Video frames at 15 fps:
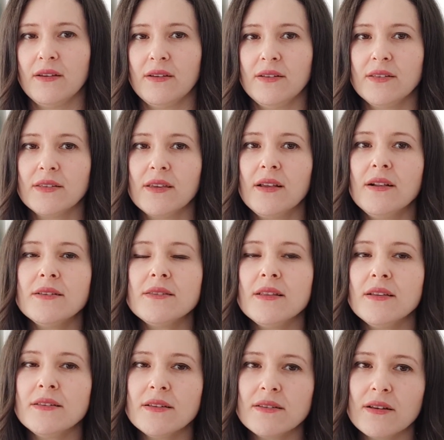Skills
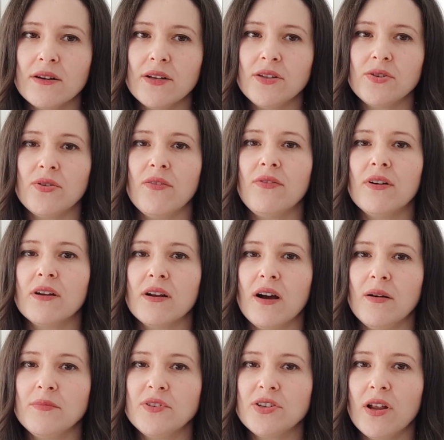necessary to
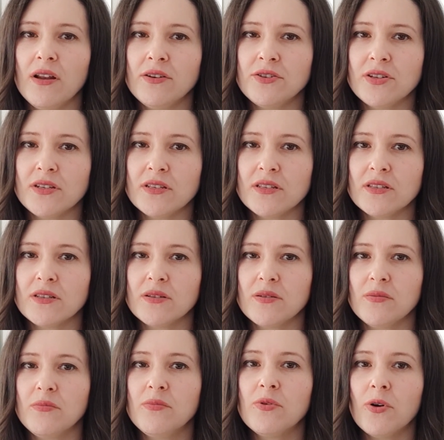overcome challenges
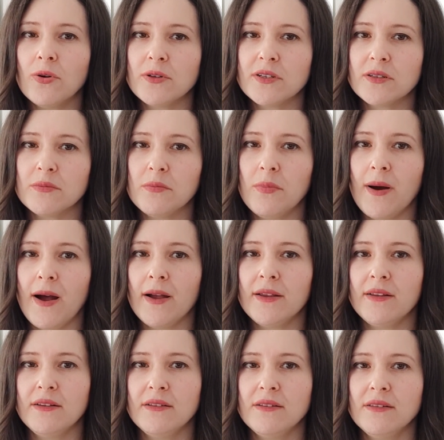brought by
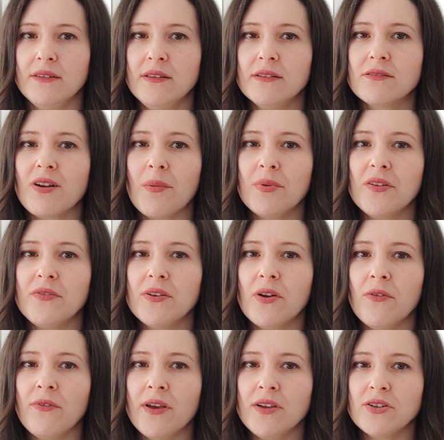disruptive
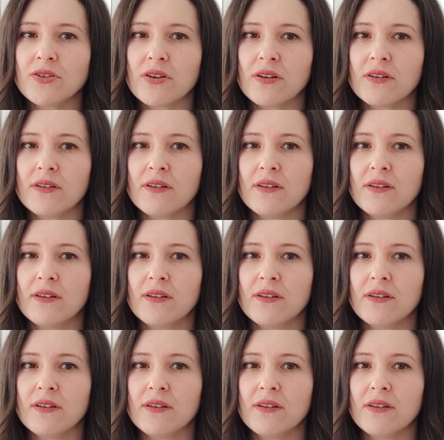innovation